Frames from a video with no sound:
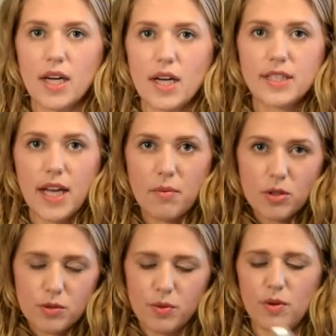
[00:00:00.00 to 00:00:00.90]
a
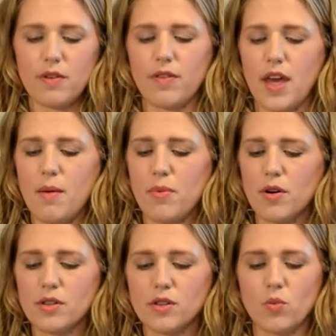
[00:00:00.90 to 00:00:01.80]
tablespoon of
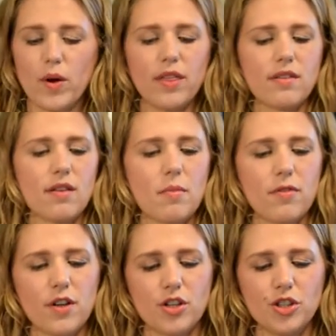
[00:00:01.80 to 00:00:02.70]
capers with some
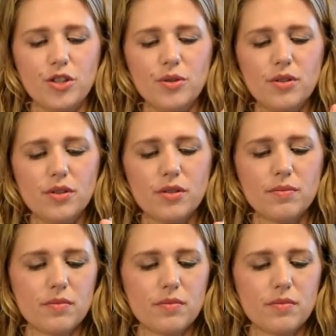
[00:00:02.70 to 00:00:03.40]
of their juice,